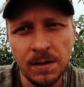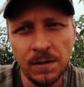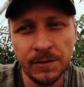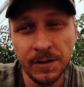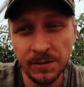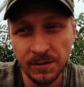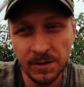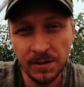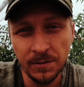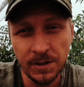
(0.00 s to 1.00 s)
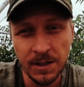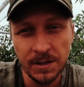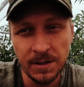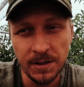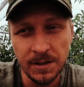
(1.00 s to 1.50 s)
Those things are so
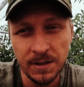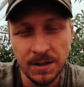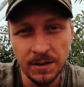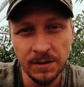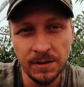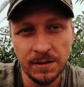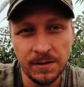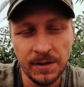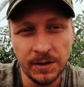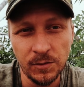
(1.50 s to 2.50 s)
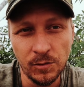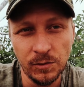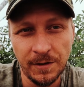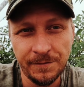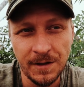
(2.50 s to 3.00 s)
tasty, and they grow
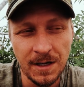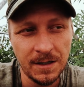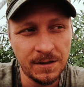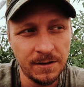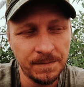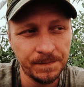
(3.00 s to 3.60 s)
really fast.